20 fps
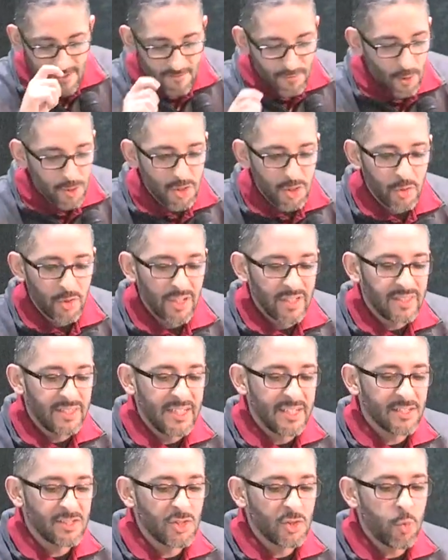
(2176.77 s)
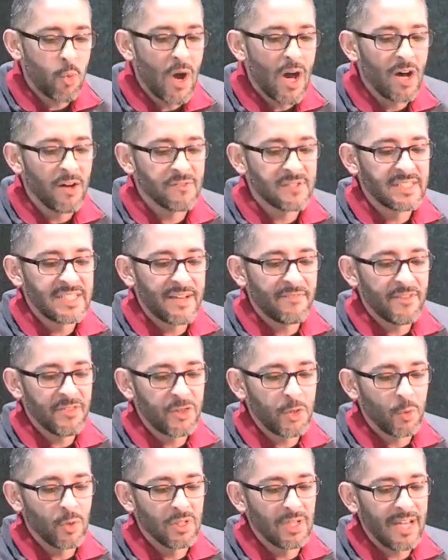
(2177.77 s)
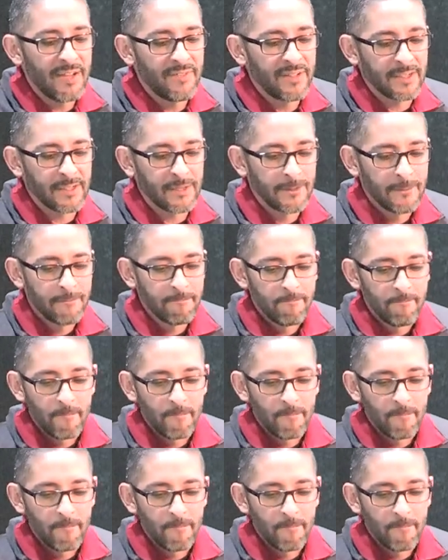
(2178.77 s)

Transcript: 1 Corinthians 12, 7 through 11